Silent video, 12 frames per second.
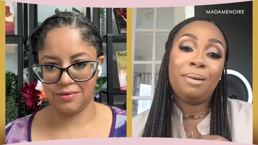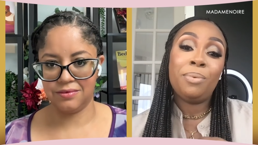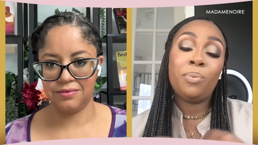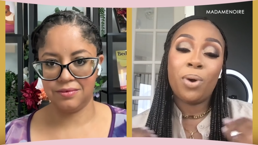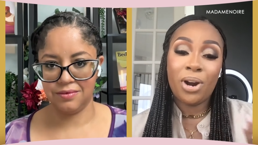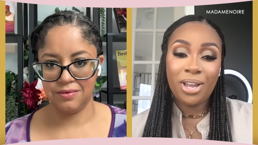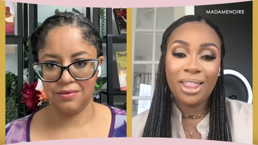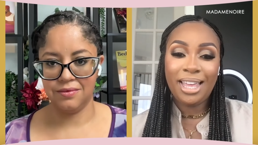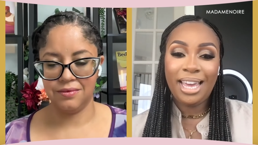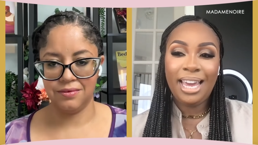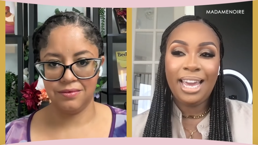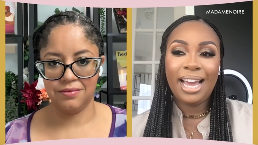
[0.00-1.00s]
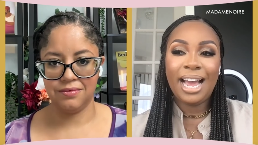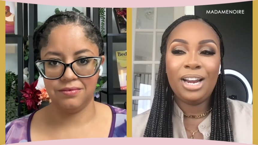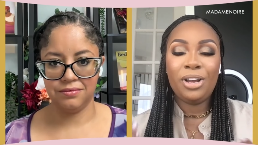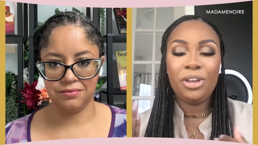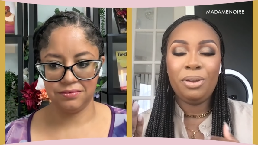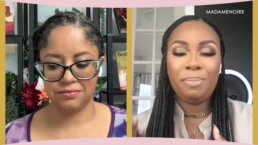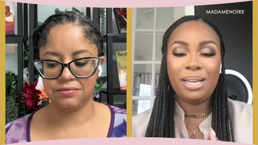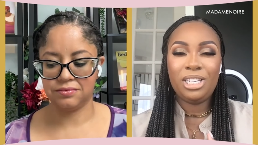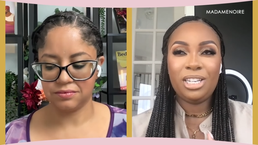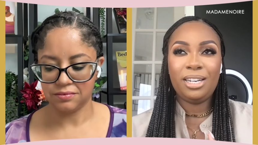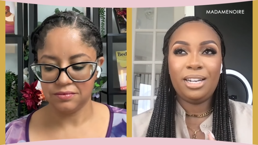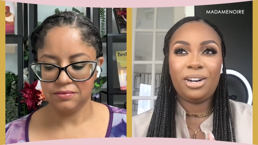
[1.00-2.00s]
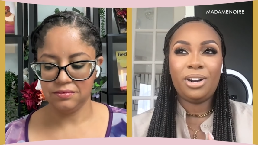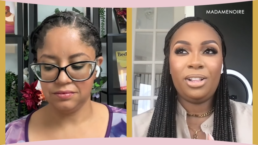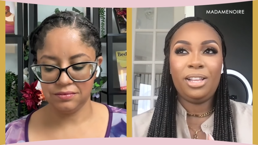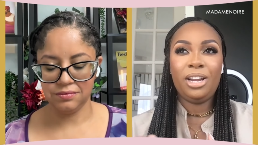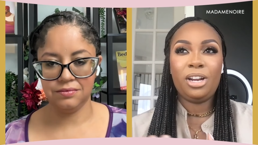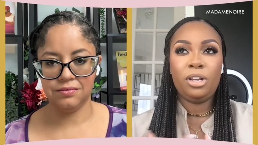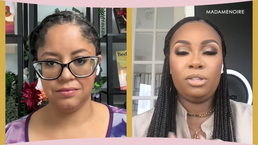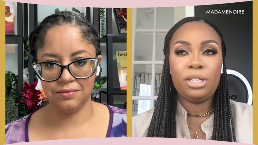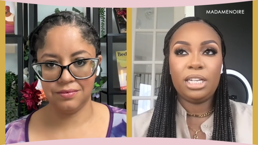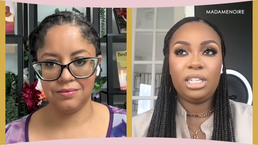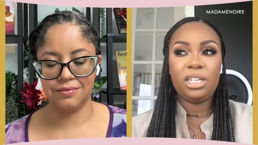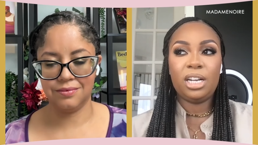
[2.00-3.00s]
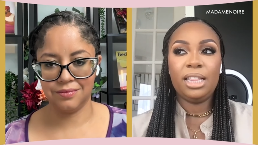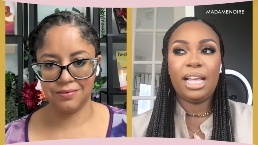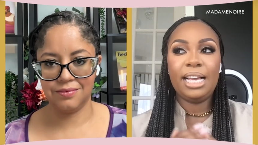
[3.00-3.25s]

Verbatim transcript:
Speaker 1: I'm worthy. I know you mentioned it earlier. You touched on